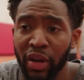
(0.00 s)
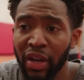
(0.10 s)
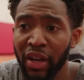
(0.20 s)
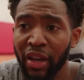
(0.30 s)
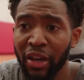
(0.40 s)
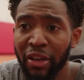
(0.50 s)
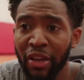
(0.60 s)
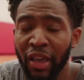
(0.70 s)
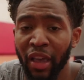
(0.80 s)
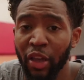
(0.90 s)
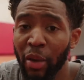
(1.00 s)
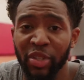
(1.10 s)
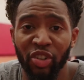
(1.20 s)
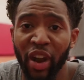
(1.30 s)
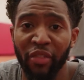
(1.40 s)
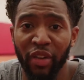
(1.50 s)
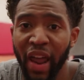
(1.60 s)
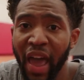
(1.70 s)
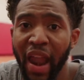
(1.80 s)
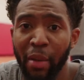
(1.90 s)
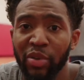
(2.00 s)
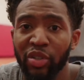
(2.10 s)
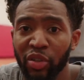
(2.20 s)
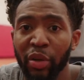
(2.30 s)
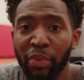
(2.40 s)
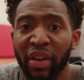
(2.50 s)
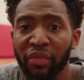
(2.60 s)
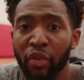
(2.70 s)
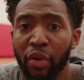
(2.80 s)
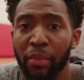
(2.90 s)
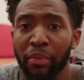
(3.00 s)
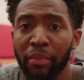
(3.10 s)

And uh, you know, I'm just grateful that I had an opportunity to play for him.